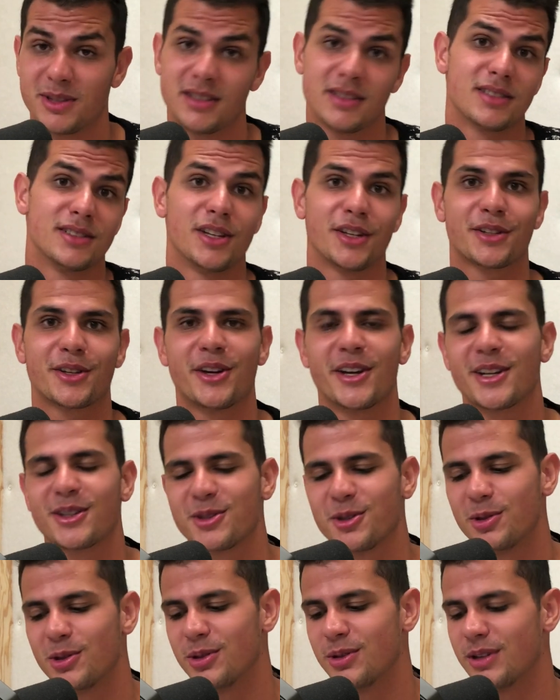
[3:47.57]
This is not going
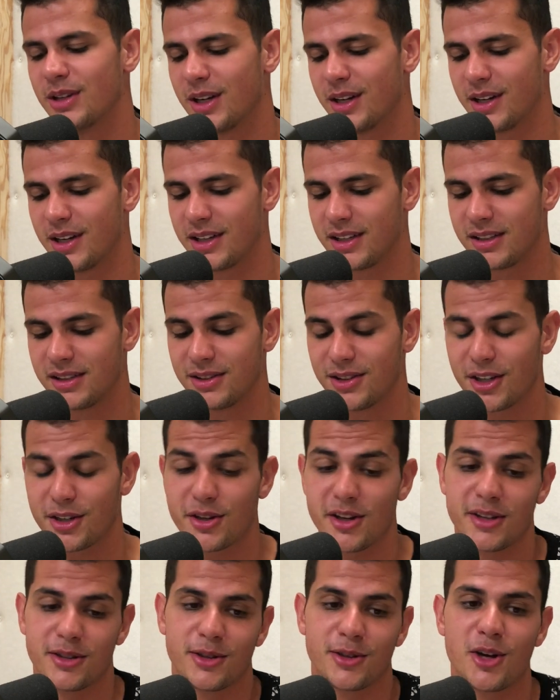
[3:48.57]
to uh, not
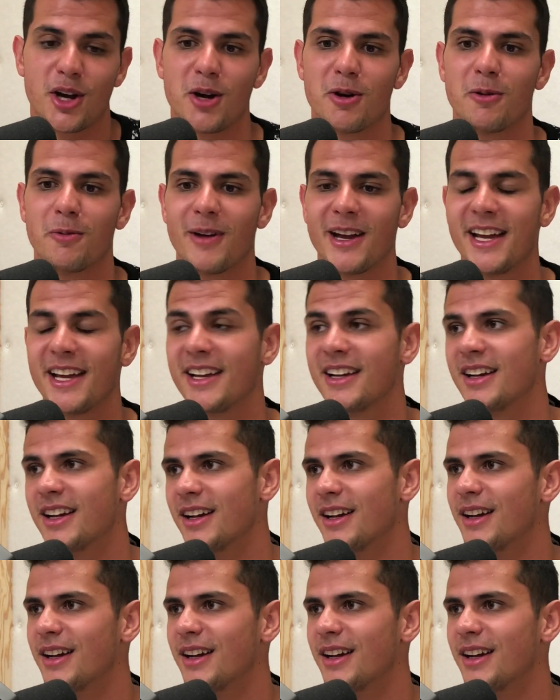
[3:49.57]
going to go away.